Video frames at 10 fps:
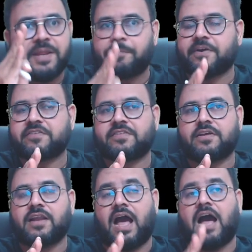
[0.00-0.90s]

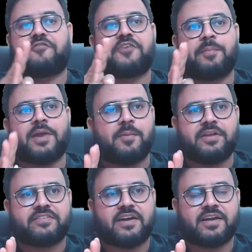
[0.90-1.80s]
person after becoming
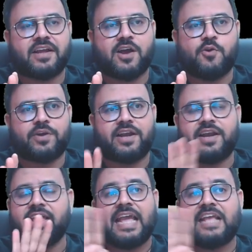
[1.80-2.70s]
chartered accountant
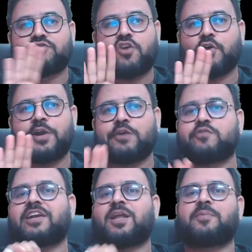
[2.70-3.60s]
is not going to
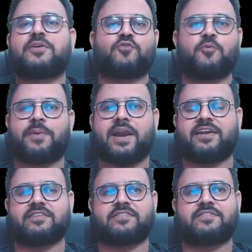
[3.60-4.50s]
set up his own
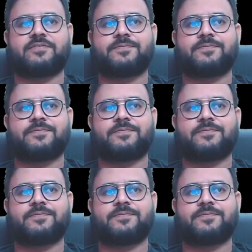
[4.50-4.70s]
practice.